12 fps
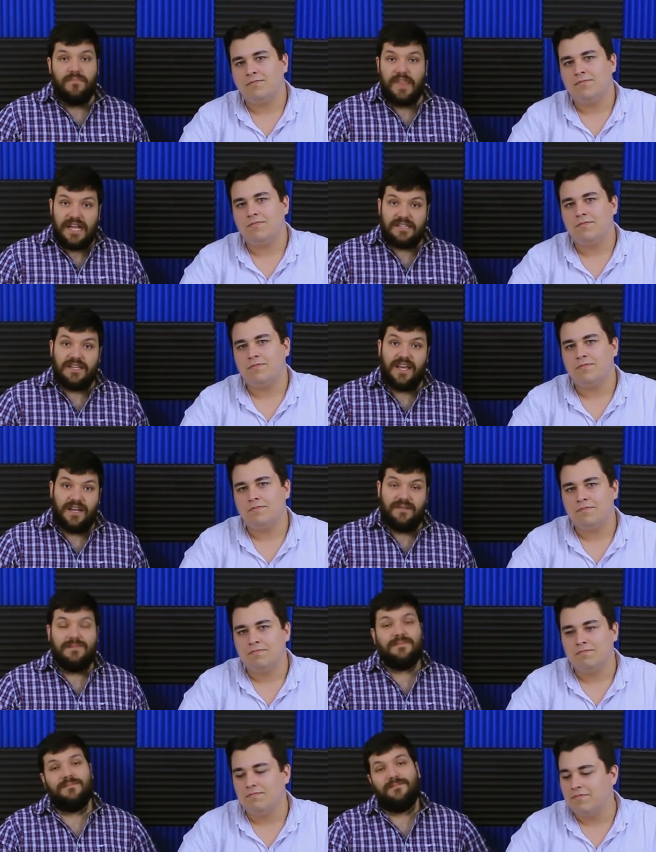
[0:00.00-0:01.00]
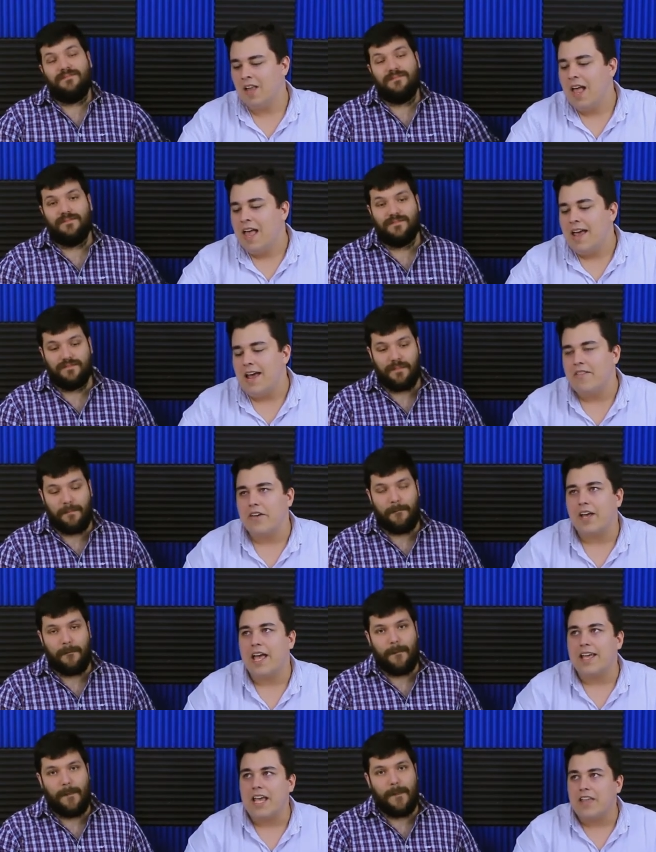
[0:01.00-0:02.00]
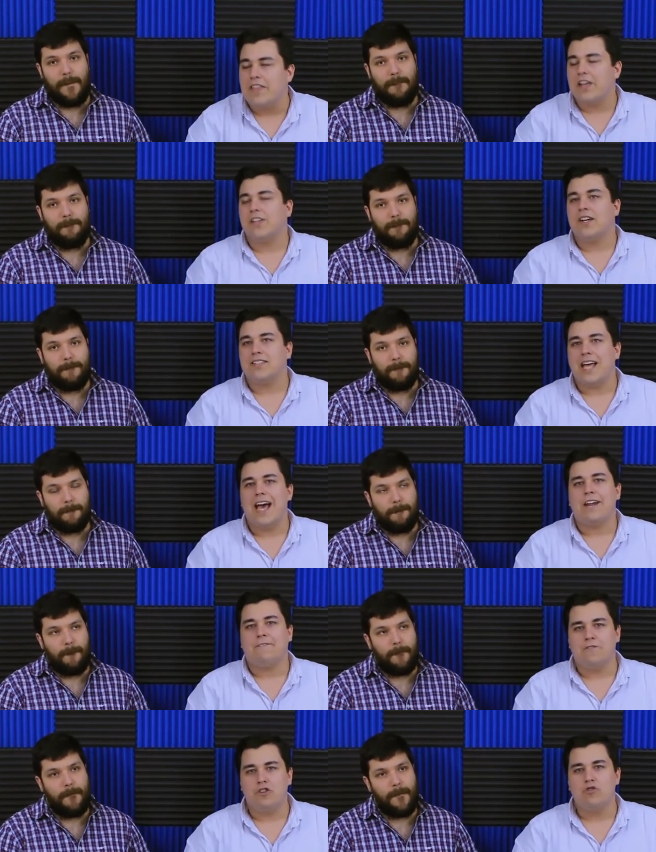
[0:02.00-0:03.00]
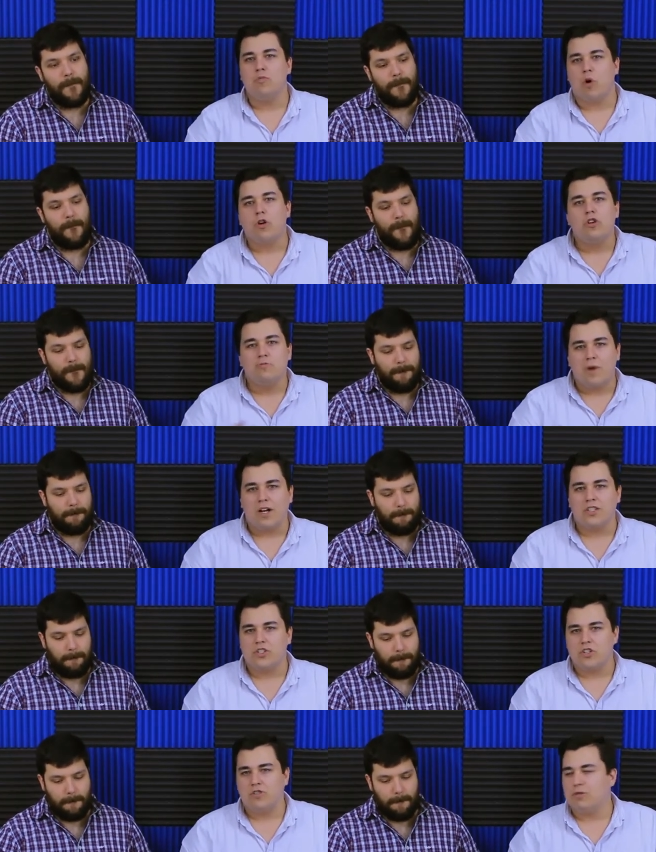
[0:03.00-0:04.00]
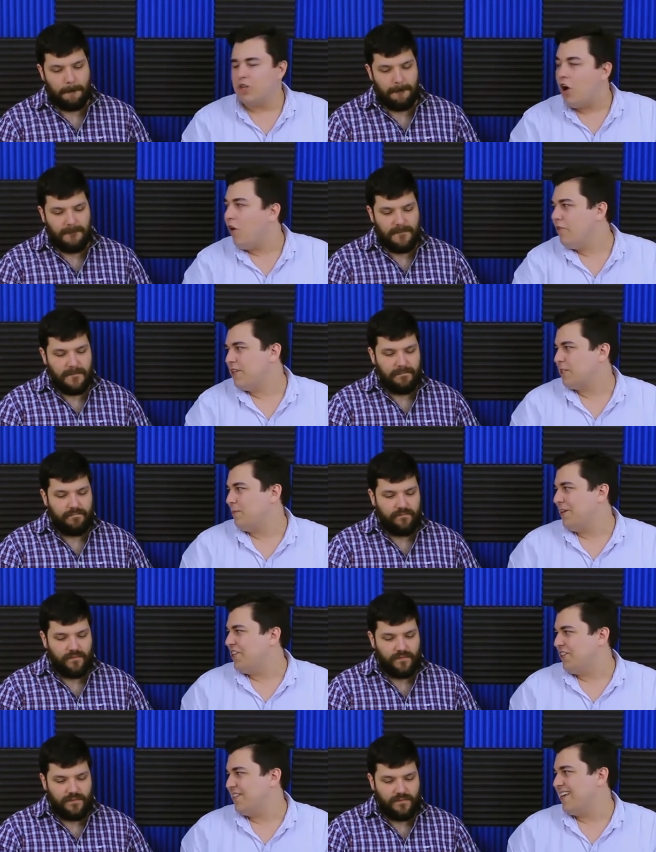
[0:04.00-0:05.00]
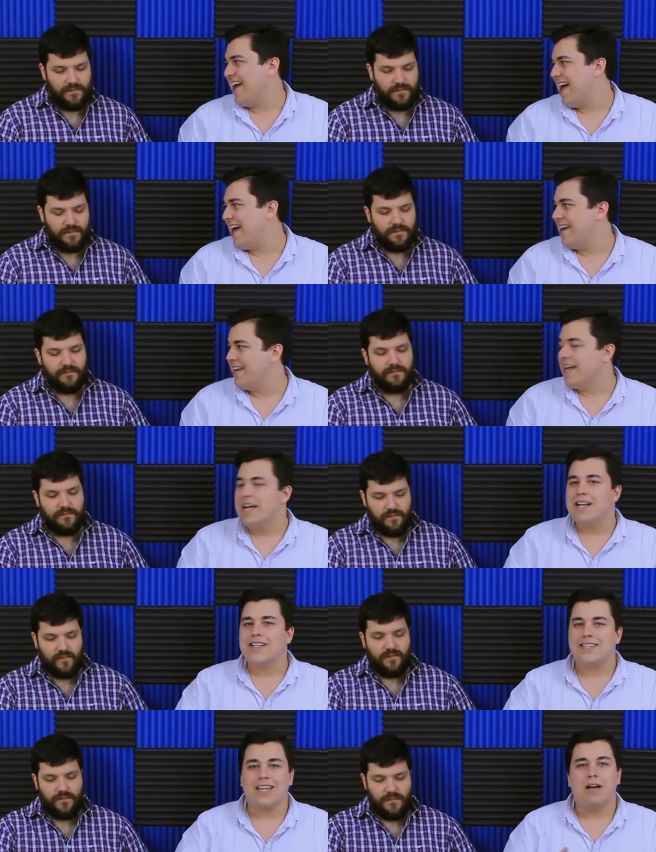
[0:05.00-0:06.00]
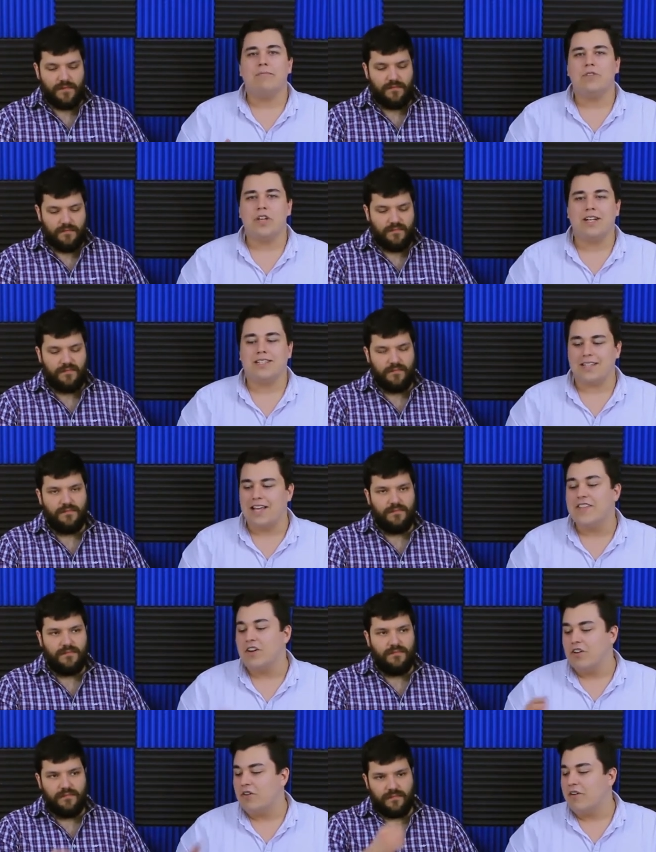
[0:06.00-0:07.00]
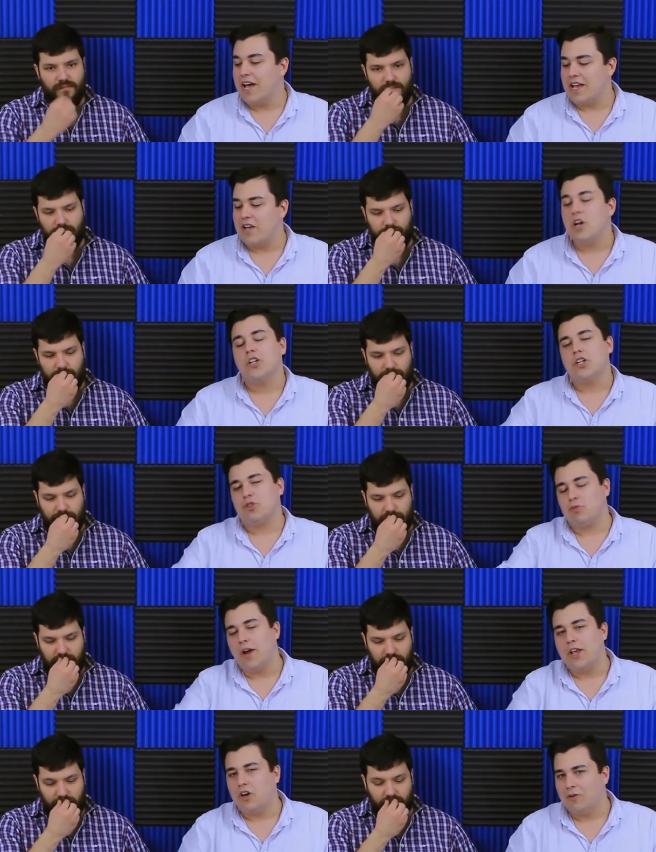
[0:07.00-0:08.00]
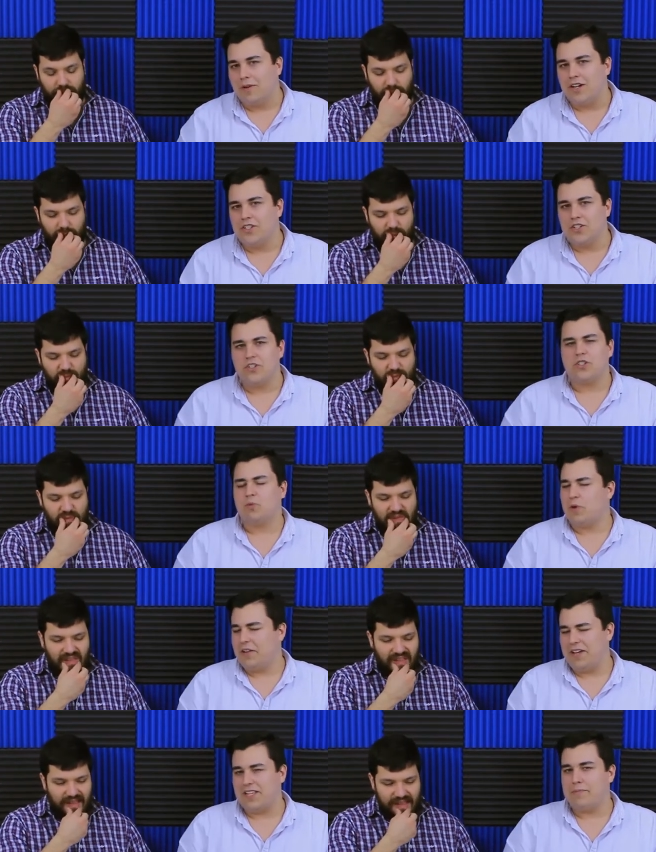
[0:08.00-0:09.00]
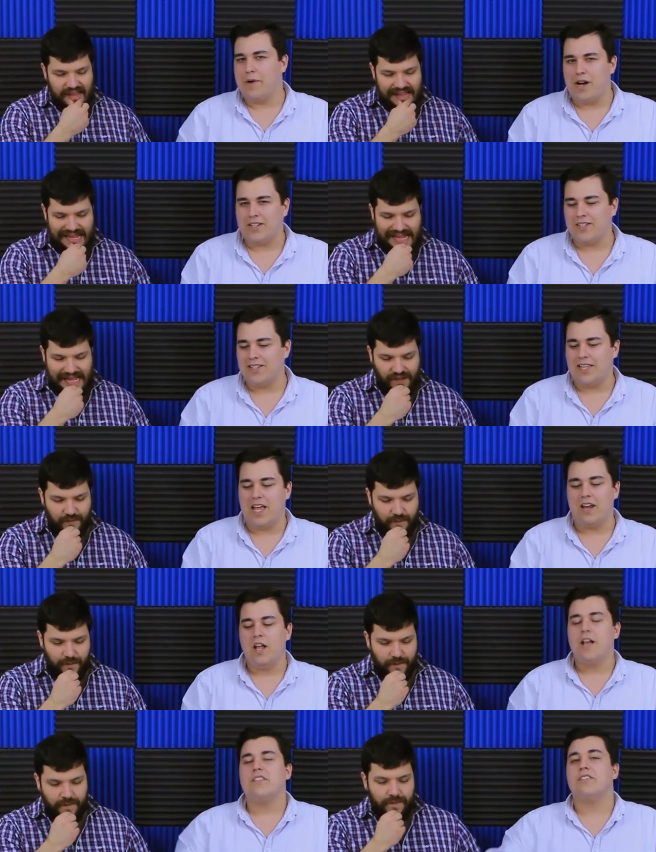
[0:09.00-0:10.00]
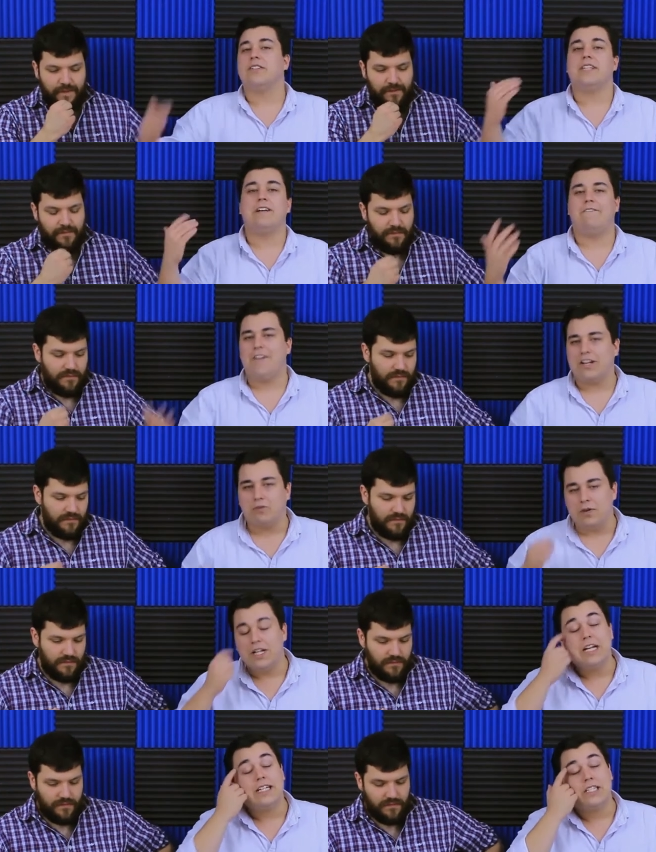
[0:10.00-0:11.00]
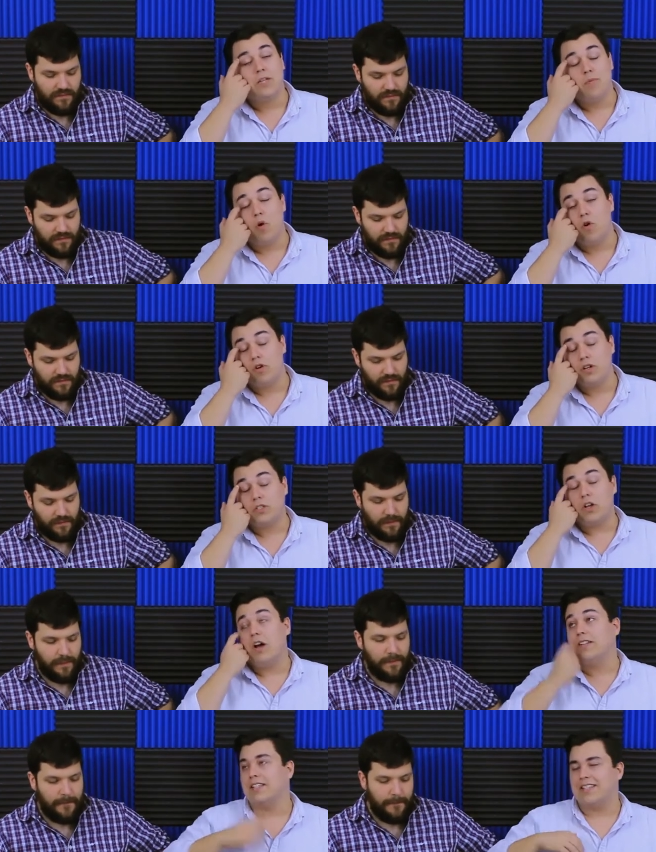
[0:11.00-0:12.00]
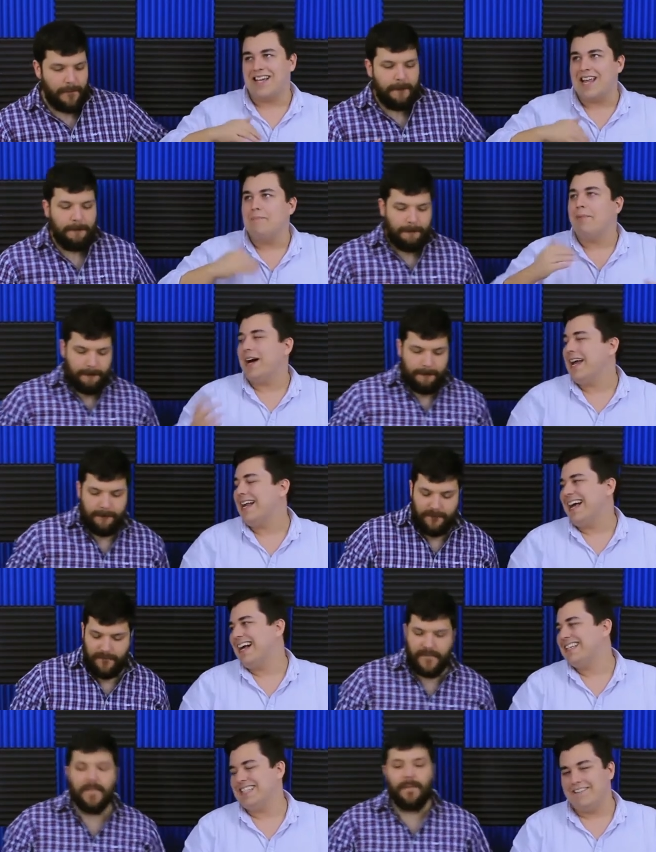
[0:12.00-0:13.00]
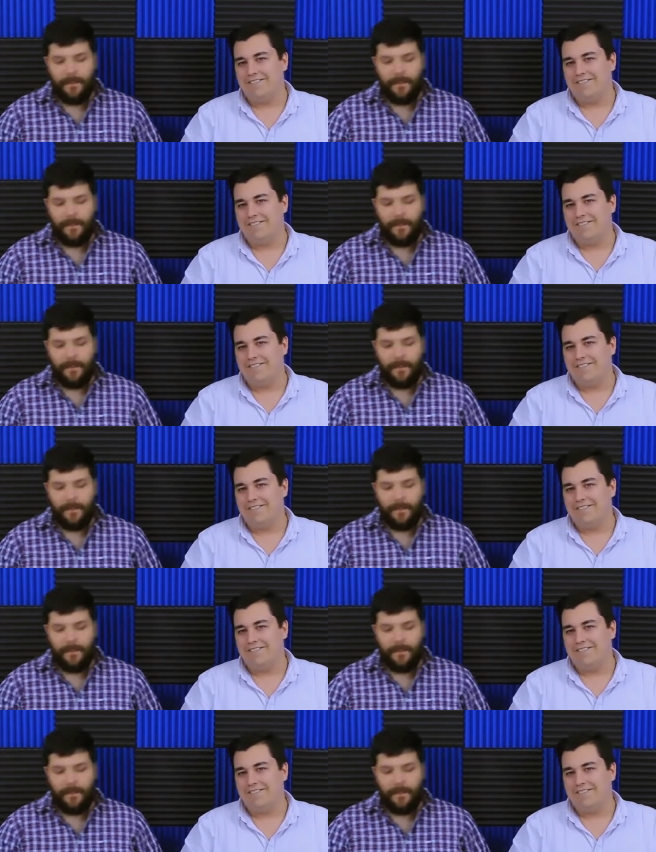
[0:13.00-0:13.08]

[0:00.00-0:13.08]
Speaker 1: that's it. Mm-hmm. And then again, it does add a few more new monsters, which all the expansions add. Some it's and they're no like just regular monsters. It's one of like the bosses that there's an effect when it hits the board, or as long as it's in play, it has an